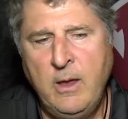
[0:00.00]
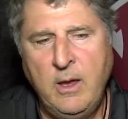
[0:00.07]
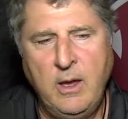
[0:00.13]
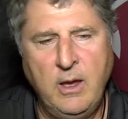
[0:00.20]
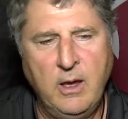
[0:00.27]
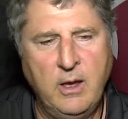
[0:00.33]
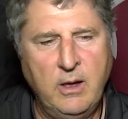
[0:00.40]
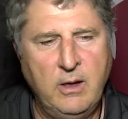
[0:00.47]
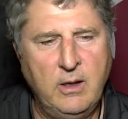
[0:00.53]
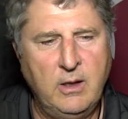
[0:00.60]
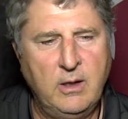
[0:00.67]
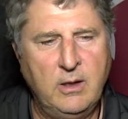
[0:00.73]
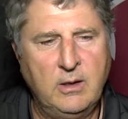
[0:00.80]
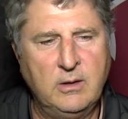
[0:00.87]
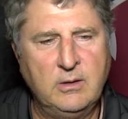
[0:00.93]
And
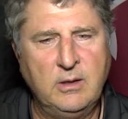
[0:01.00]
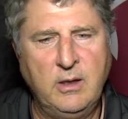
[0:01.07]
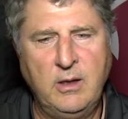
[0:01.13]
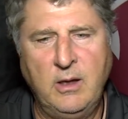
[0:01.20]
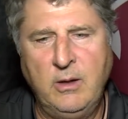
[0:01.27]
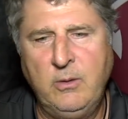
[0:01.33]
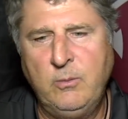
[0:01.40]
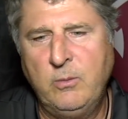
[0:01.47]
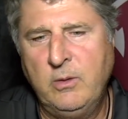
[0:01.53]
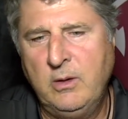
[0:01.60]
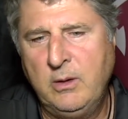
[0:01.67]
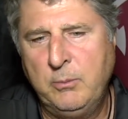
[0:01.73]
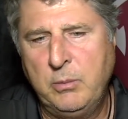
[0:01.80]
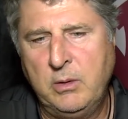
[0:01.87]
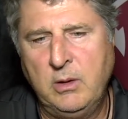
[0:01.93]
I
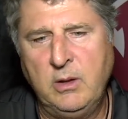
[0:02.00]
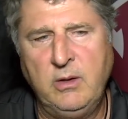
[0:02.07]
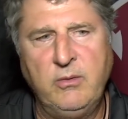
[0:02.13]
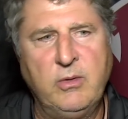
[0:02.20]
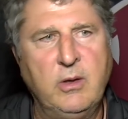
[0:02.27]
really believe